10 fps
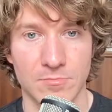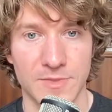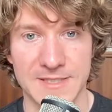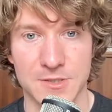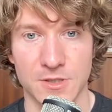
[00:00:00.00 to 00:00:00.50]

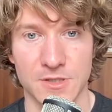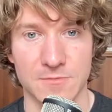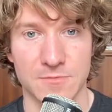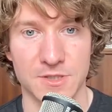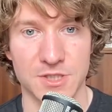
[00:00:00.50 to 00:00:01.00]
that's going to
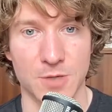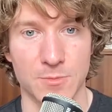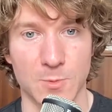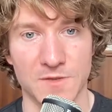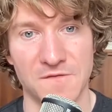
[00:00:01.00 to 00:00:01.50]

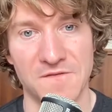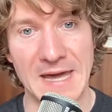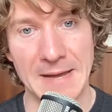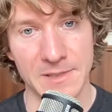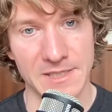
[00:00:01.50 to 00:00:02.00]
determine what the
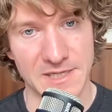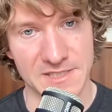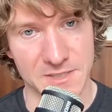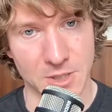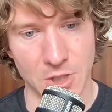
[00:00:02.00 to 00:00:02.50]
family does
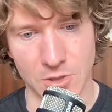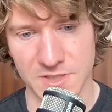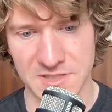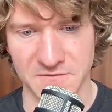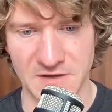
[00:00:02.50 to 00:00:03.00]
as a whole.
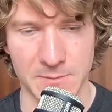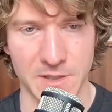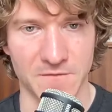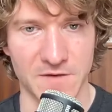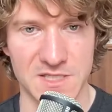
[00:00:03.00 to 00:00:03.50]
Does the family
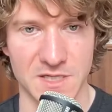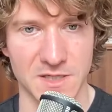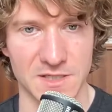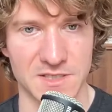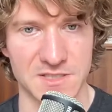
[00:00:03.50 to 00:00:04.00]
invest in
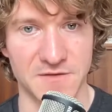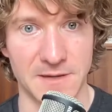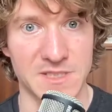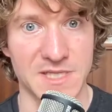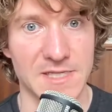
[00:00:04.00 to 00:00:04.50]
this? Does the
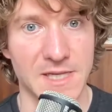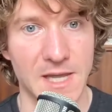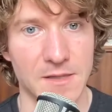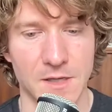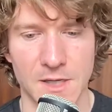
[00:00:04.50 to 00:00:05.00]
family stay
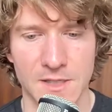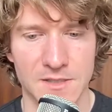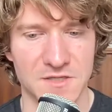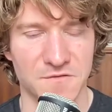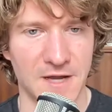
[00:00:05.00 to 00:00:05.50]
together?
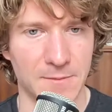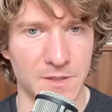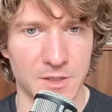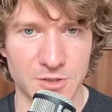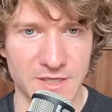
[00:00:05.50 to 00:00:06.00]
Does the
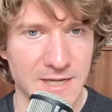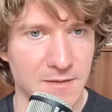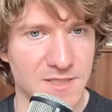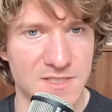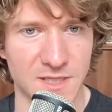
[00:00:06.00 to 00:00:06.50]
family create
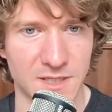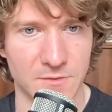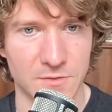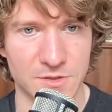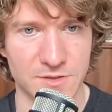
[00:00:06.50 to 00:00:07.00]
this thing?
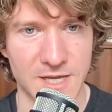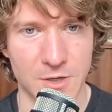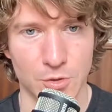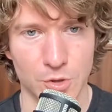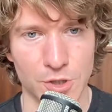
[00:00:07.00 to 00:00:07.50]
Do they
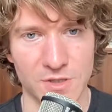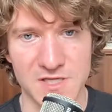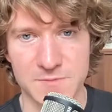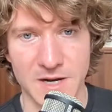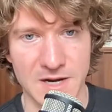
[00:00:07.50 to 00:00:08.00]
all go to
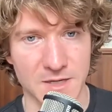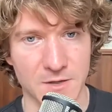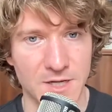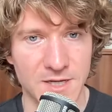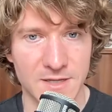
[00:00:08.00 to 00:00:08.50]
this party? Or
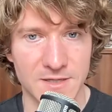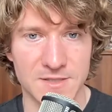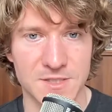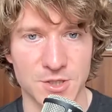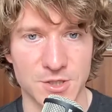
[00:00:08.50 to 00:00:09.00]

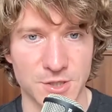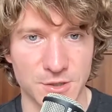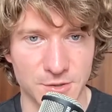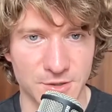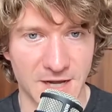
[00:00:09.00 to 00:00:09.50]
so
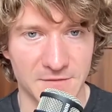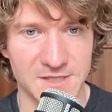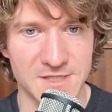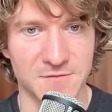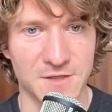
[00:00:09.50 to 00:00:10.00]
you have
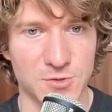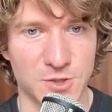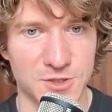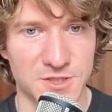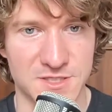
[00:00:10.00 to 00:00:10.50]
these individual
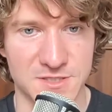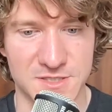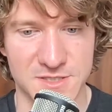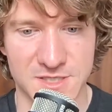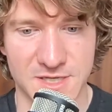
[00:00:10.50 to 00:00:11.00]

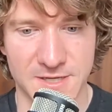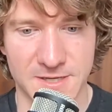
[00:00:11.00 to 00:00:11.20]
consciousnesses